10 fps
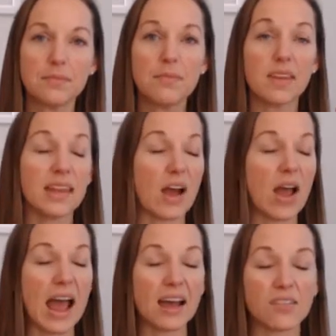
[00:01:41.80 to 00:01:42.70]
Now,
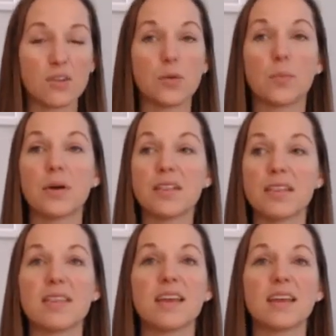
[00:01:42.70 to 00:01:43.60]
as you put the
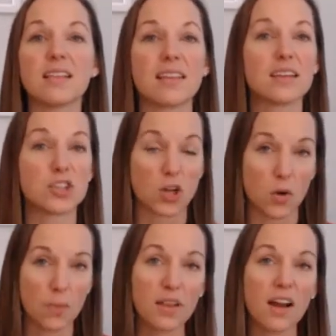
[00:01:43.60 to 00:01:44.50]
things that don't
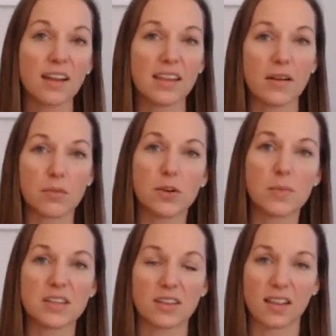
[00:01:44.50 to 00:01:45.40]
belong in that room
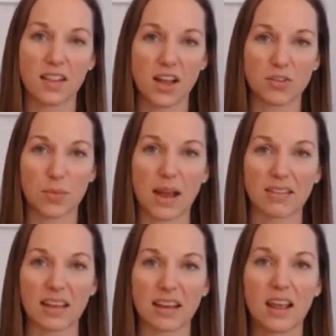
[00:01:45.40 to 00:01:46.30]
into the laundry
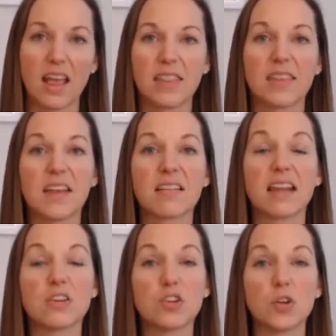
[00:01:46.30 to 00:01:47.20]
basket, the things
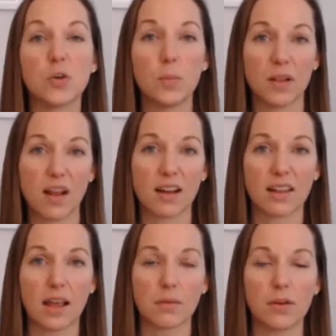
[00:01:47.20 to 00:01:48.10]
that do belong in
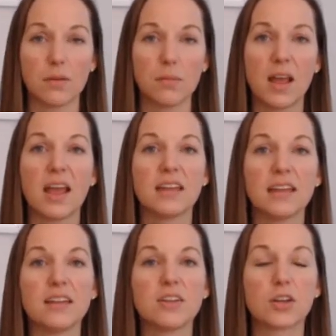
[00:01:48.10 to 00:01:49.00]
that room
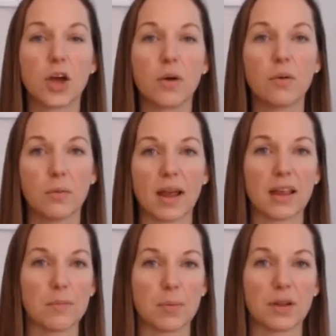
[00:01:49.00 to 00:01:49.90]
need to go away
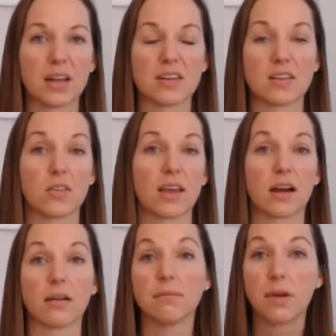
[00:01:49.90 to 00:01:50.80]
and be put into
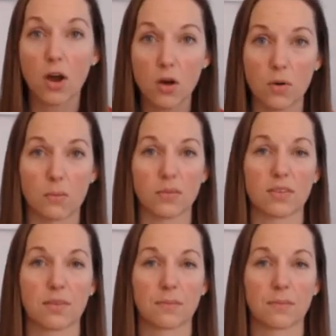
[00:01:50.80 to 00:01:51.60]
their homes.